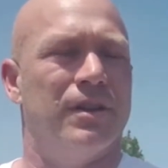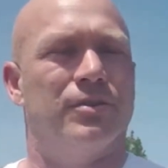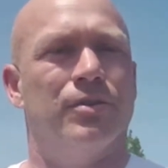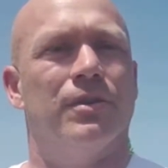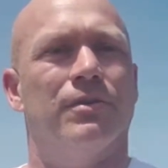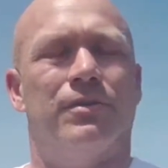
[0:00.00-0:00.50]
And
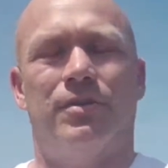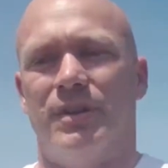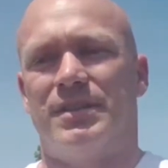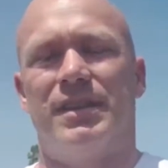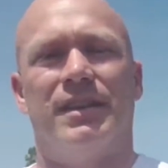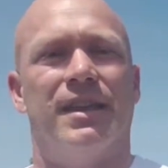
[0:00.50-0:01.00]
to an
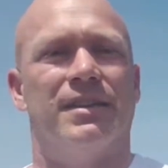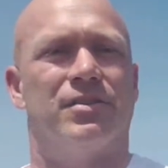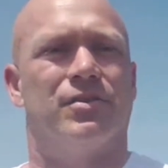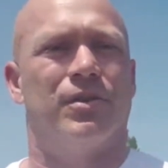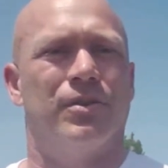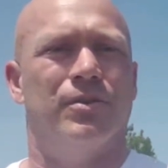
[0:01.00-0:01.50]
extent that's
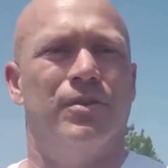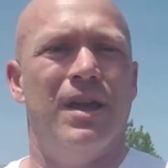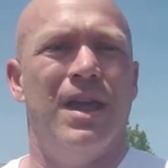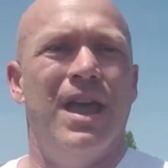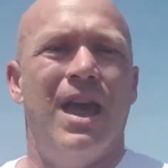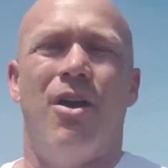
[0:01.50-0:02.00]
true.
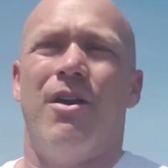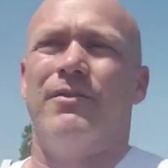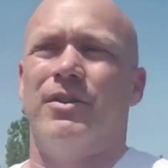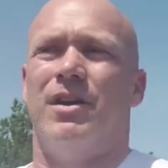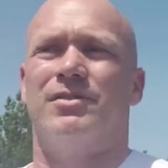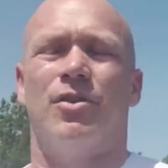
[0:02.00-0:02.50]

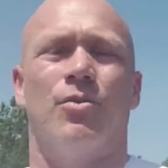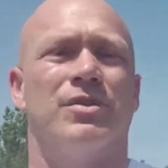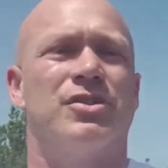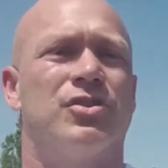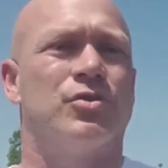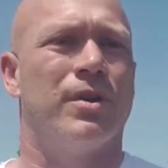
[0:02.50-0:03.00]
However, it also
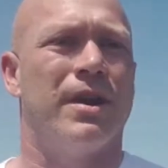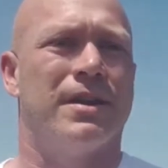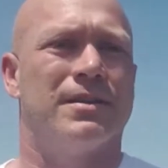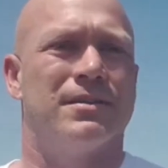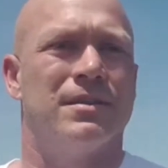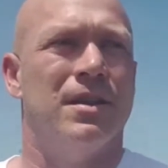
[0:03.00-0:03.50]

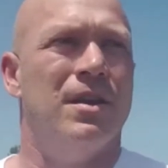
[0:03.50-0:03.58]
restricts